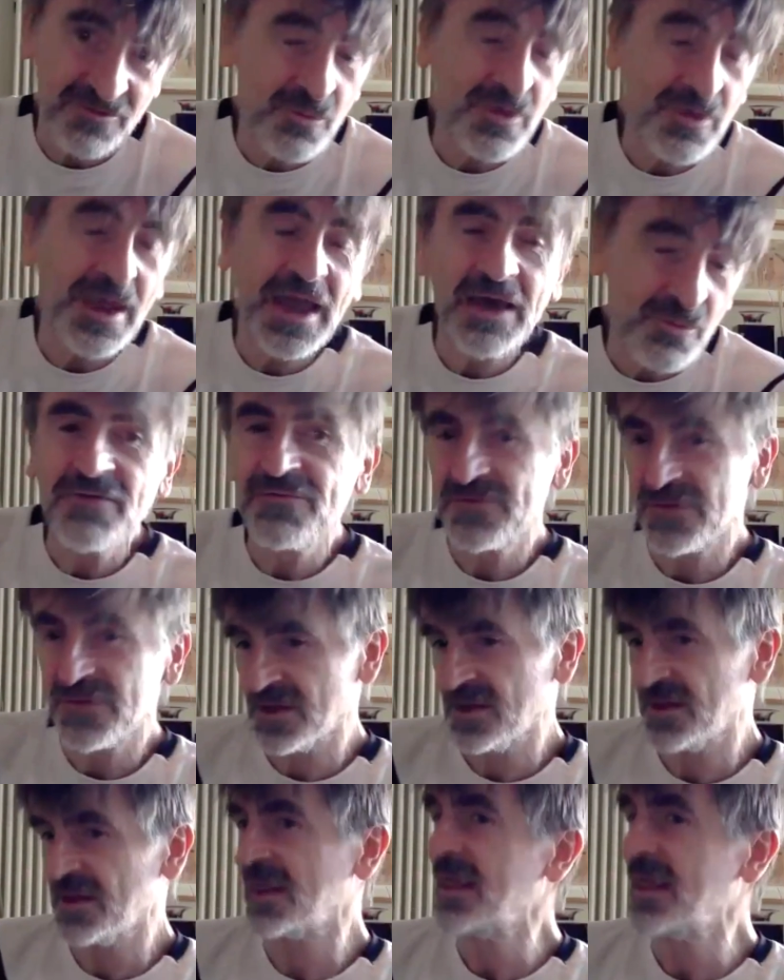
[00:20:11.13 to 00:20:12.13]
we have to
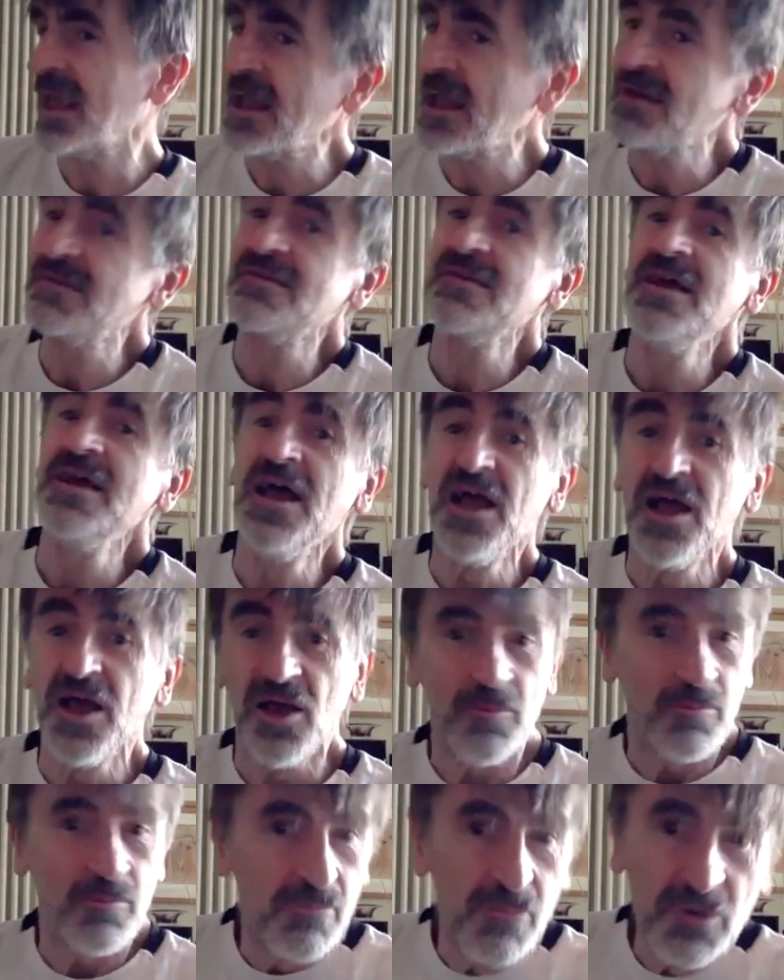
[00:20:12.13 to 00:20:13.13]
kind of get
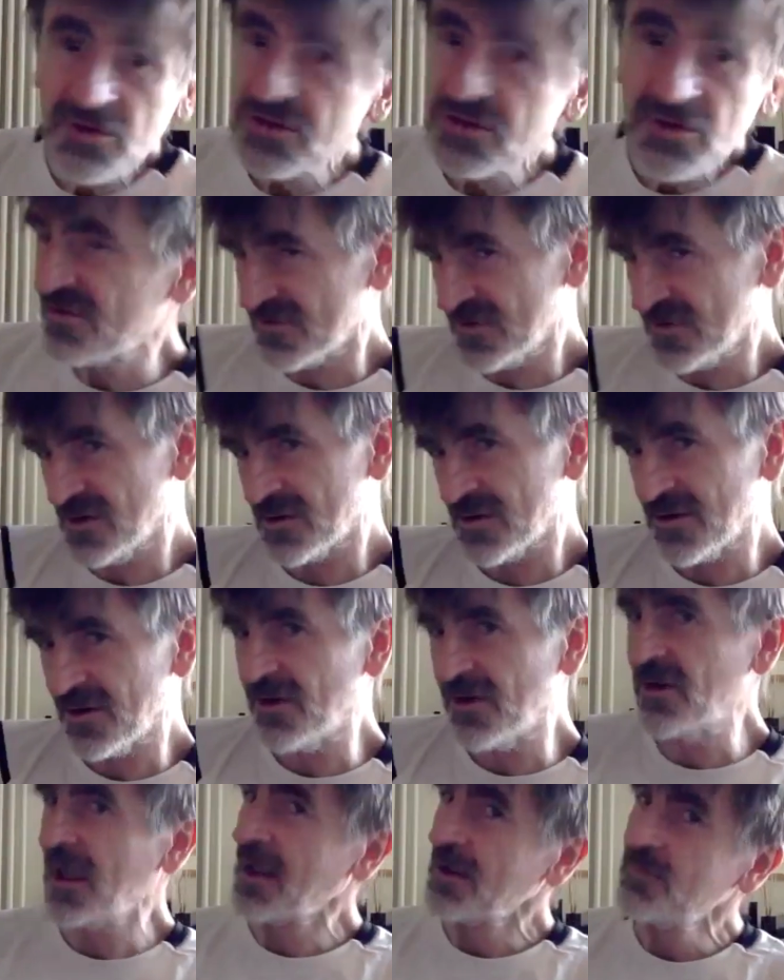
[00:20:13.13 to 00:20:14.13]
much stronger
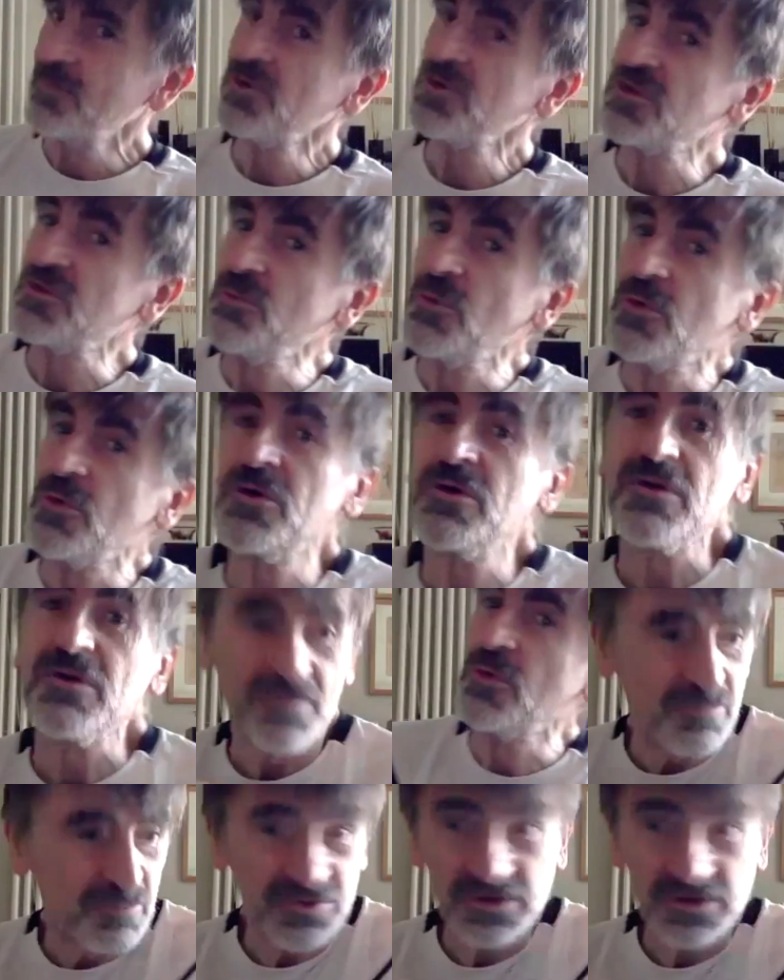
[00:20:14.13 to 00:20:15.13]
and much
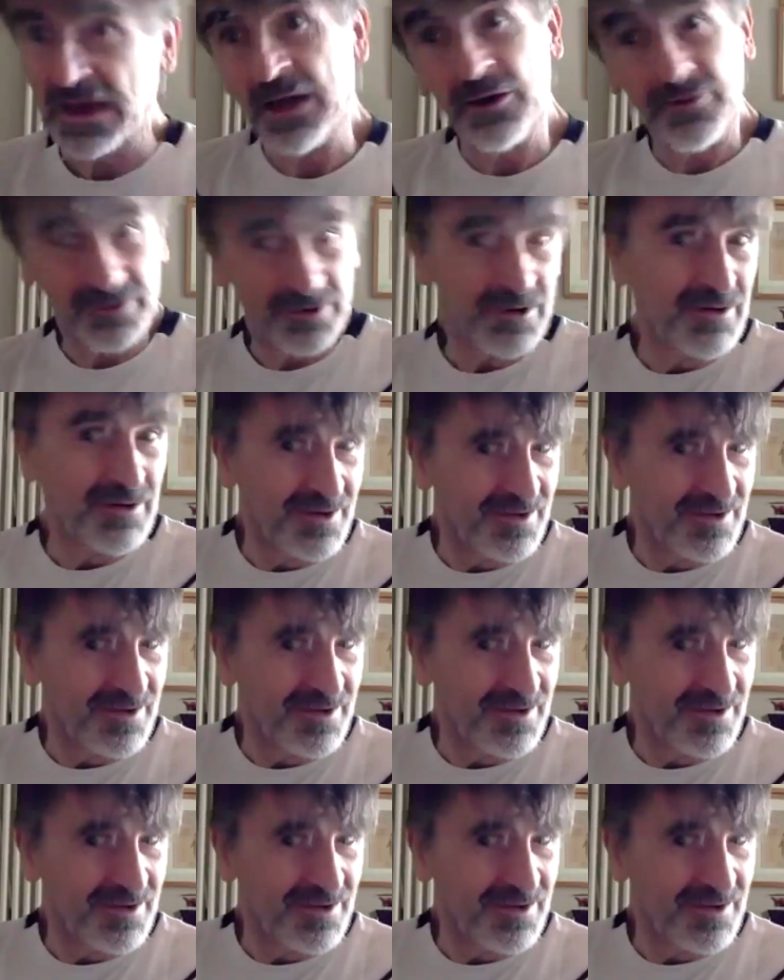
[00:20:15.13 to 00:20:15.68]
louder